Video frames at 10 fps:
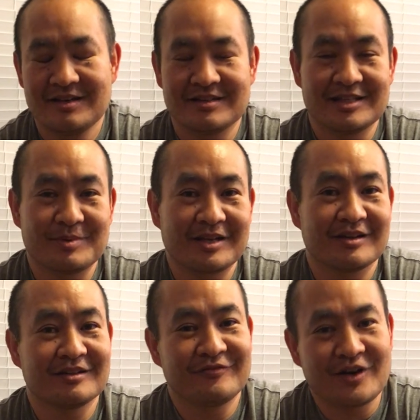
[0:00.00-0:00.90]
Then they want to get
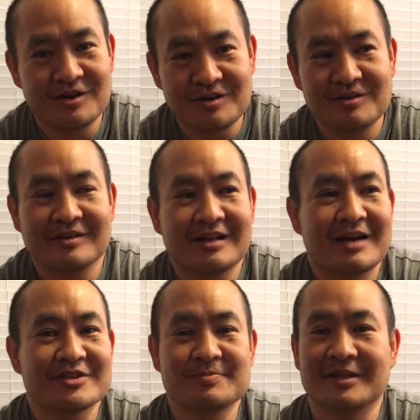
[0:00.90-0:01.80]
on the phone and
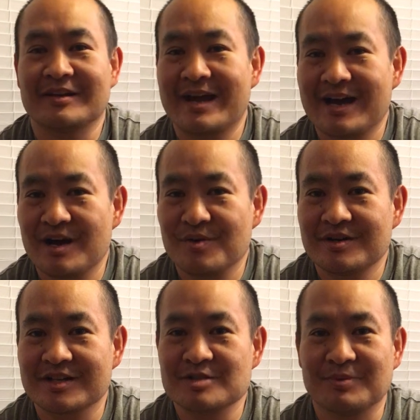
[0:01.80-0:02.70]
have us spend an
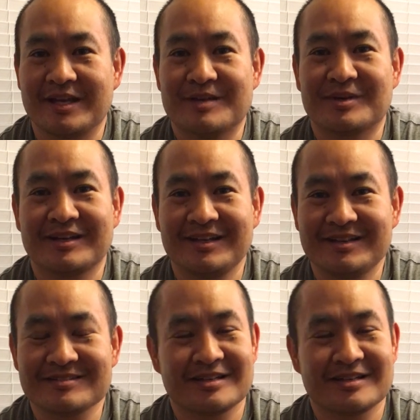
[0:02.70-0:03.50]
hour explaining what it is.